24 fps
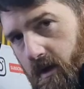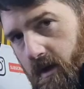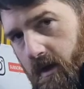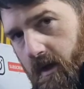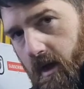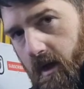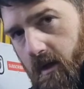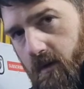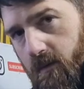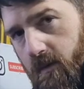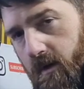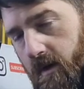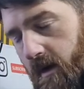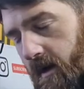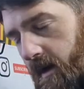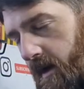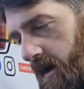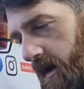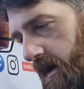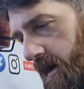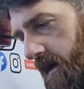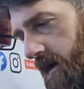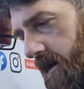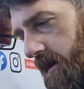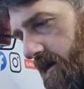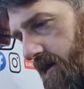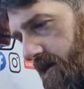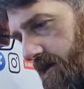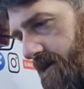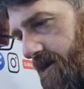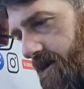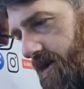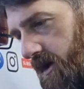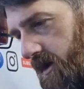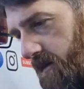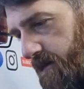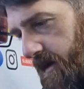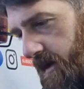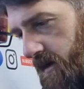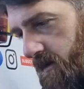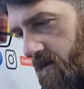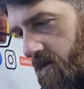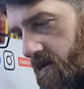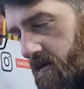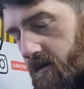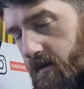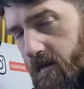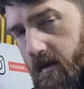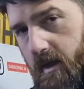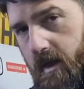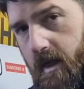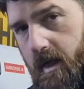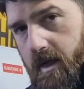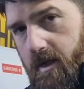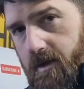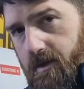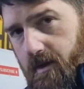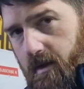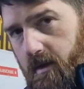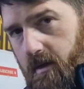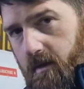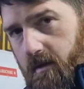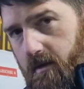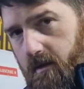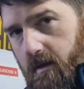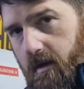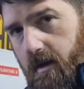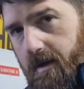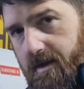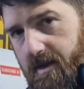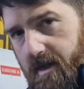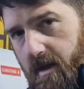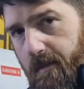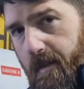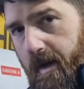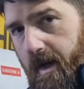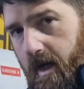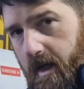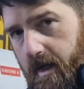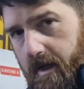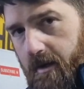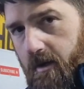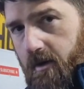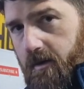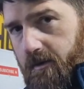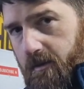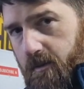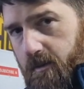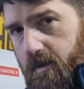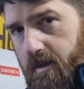of the cone. Two mil is a simulated idle